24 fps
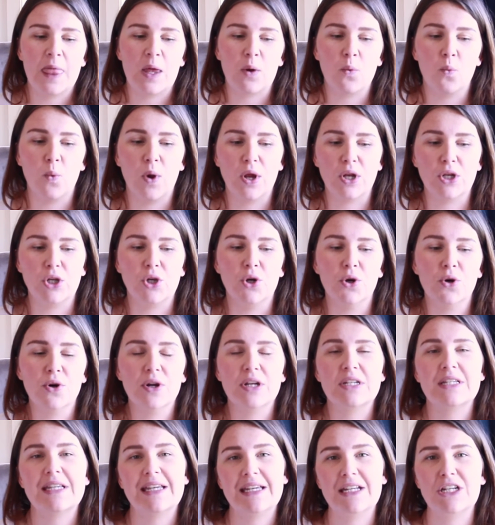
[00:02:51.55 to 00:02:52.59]
When you're
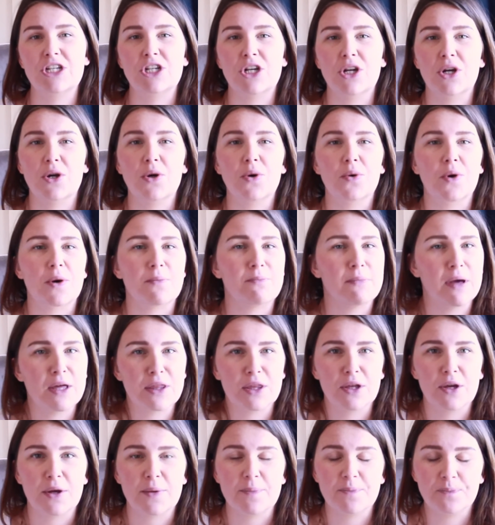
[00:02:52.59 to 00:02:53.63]
a teacher or a
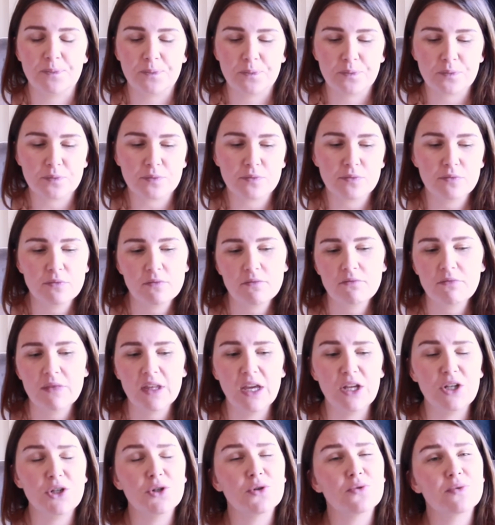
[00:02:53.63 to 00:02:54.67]
mother
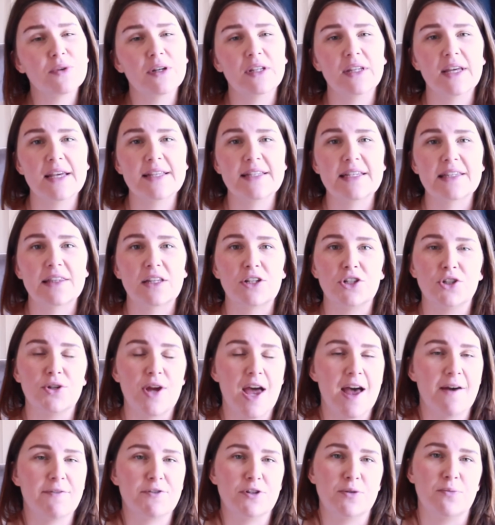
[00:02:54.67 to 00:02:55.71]
and you're realizing that you
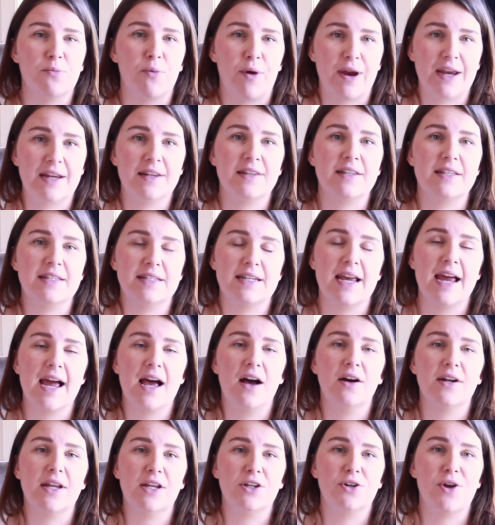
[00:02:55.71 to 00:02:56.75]
have to break this
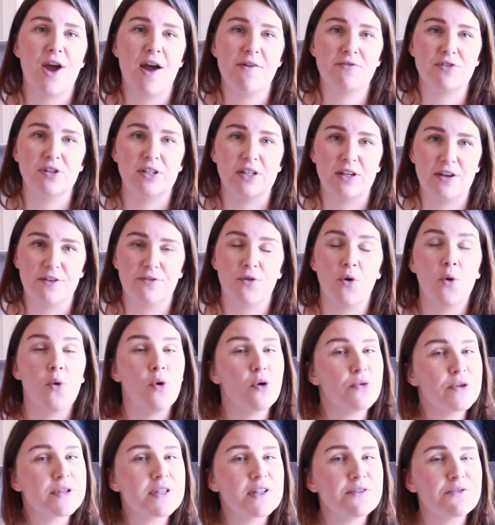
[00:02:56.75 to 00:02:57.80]
down and you have to give
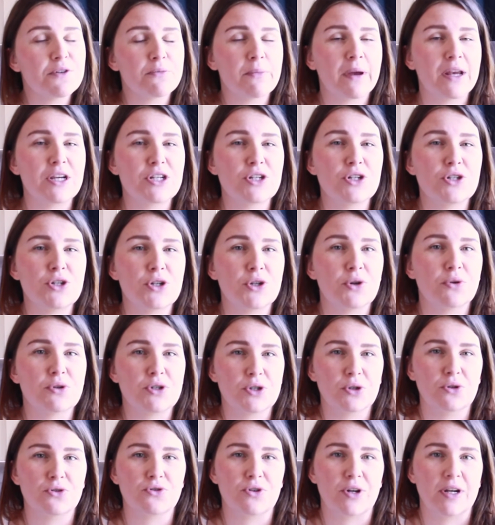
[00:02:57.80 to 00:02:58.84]
all this information to your
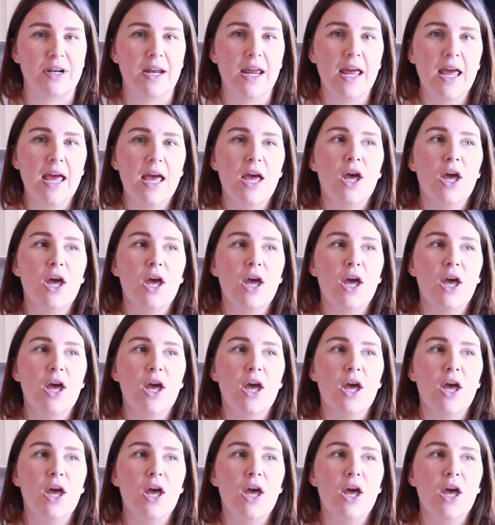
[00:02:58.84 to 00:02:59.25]
children,